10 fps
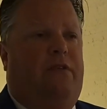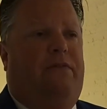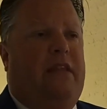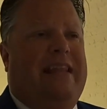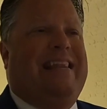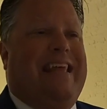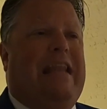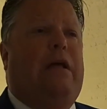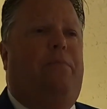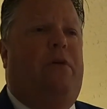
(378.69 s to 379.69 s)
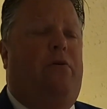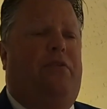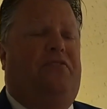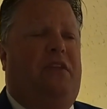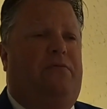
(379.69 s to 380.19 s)
If it didn't end up there in
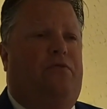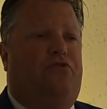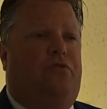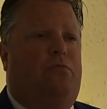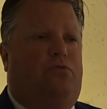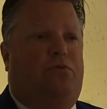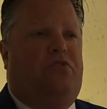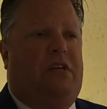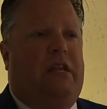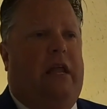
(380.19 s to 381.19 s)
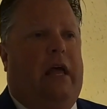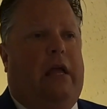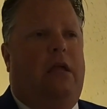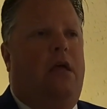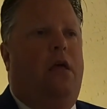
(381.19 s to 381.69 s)
the Senate version, which we'll see today,